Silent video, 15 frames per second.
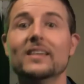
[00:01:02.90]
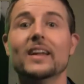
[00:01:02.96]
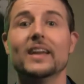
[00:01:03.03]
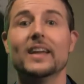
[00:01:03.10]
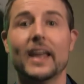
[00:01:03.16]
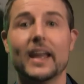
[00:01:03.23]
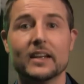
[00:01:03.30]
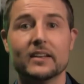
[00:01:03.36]

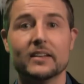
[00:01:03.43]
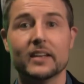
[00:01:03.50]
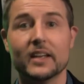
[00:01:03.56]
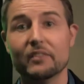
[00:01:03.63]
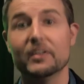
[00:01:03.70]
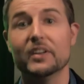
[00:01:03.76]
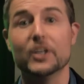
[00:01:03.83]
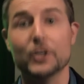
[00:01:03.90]
dedicated to
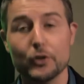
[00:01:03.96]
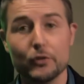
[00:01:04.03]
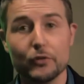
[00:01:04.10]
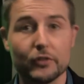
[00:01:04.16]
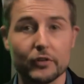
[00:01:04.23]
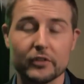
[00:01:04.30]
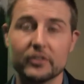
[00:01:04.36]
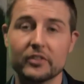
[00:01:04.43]
giving
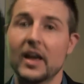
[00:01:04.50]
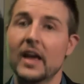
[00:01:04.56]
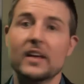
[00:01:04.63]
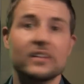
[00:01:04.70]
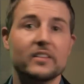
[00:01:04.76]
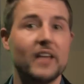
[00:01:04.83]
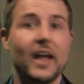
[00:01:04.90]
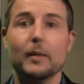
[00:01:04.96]
users
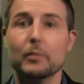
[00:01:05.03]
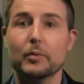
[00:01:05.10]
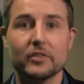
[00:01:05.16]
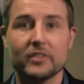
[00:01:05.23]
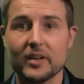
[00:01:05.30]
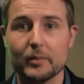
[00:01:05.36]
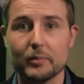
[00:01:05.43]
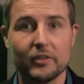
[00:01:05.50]
cyber
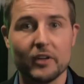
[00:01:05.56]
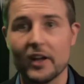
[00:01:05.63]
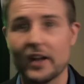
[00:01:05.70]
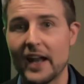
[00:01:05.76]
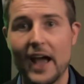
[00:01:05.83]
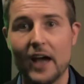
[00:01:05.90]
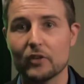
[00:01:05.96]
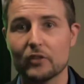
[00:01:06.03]
tips on
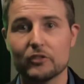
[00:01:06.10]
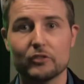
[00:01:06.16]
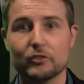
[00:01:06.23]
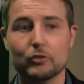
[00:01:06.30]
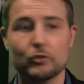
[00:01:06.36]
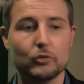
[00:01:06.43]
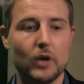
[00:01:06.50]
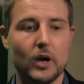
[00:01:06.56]
how
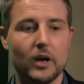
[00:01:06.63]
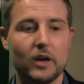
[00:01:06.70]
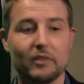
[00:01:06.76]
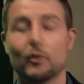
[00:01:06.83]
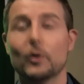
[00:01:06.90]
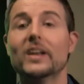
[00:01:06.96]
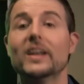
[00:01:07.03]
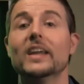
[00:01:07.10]
to uh,
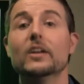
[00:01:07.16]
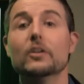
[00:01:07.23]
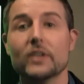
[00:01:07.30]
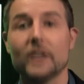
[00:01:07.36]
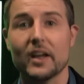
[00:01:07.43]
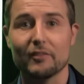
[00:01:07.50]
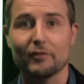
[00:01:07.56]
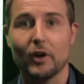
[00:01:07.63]
avoid
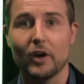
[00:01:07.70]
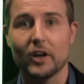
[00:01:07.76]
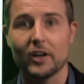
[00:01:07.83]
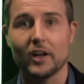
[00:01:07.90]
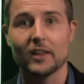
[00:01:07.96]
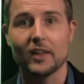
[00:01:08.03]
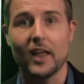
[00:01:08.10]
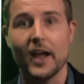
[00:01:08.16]
internet fraud
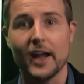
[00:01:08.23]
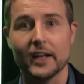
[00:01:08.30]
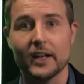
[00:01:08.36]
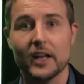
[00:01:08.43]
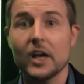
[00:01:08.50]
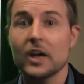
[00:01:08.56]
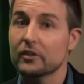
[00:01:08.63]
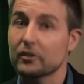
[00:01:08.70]
online.
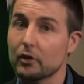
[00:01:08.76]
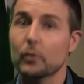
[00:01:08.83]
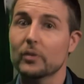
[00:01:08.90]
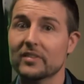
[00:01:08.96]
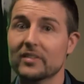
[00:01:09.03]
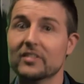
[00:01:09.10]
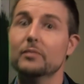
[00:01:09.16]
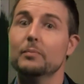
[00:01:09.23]
So it
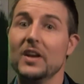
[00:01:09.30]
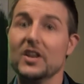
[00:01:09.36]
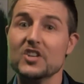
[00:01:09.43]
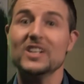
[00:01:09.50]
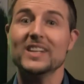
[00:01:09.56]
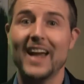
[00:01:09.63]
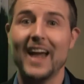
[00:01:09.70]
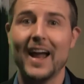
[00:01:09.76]
was
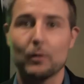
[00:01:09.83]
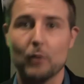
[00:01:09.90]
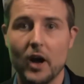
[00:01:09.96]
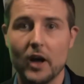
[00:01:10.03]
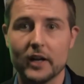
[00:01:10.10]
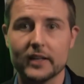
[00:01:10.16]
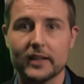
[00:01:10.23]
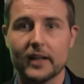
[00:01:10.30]
especially
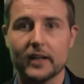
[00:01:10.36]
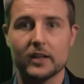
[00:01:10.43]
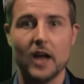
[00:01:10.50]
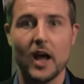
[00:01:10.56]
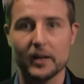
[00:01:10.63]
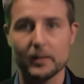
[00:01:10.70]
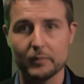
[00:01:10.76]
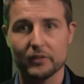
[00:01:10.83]
ironic that
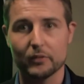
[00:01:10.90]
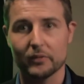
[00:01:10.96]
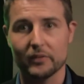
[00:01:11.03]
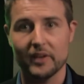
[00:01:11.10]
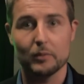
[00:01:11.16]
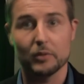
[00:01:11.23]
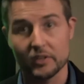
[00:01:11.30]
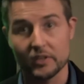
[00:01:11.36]
Anonymous was
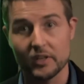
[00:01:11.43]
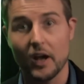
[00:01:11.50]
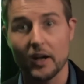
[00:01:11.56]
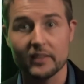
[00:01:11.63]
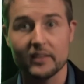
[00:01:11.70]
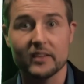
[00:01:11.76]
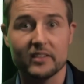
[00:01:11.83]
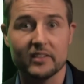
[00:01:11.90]
able to
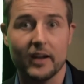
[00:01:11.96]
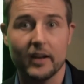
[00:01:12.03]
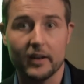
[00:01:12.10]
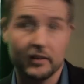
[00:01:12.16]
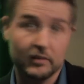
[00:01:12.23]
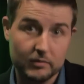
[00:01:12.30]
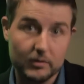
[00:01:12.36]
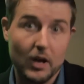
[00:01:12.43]
knock this site
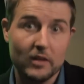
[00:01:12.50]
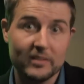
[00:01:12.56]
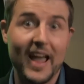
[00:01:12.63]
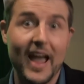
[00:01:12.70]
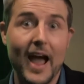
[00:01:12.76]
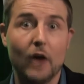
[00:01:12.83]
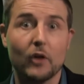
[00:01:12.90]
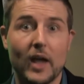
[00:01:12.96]

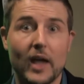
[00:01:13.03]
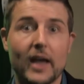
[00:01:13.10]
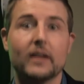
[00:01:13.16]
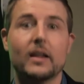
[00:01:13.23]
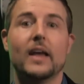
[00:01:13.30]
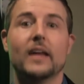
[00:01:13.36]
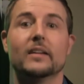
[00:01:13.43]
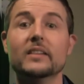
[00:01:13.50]
down
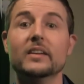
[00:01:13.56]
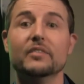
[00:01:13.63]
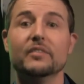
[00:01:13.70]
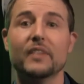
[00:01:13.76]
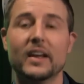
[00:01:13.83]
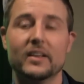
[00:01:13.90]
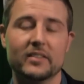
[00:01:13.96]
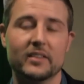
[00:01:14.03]
and, and
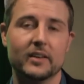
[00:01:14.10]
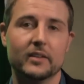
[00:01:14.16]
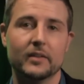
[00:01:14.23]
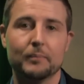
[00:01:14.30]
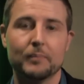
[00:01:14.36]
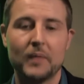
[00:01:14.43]
deface it.